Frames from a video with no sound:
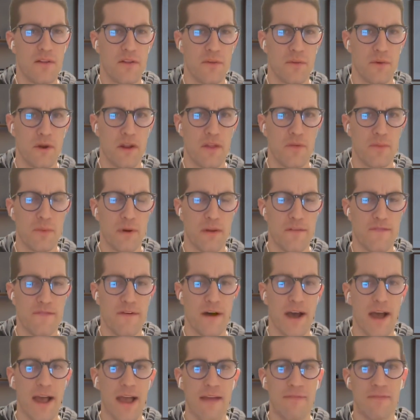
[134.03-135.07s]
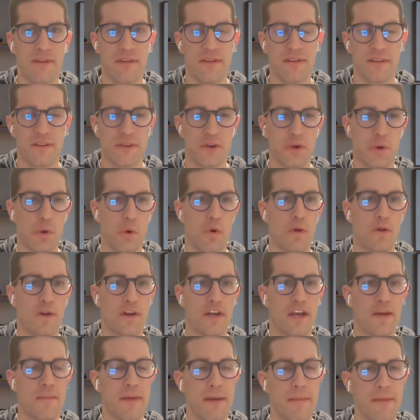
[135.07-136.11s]
it's 2025, this is a goal
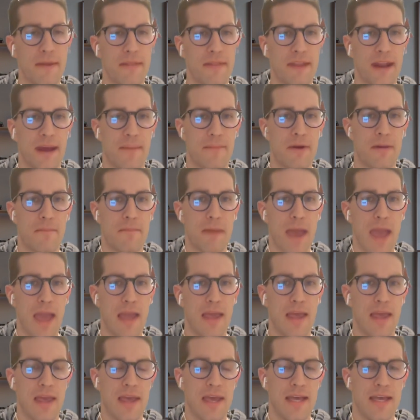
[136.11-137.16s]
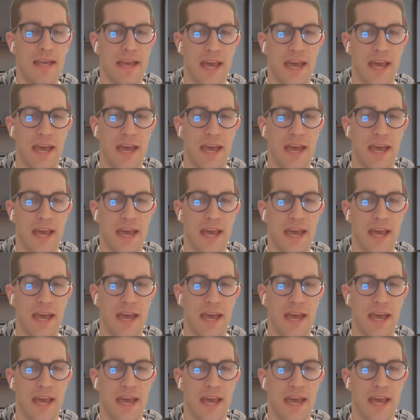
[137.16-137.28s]
and a commitment that I'm going to make.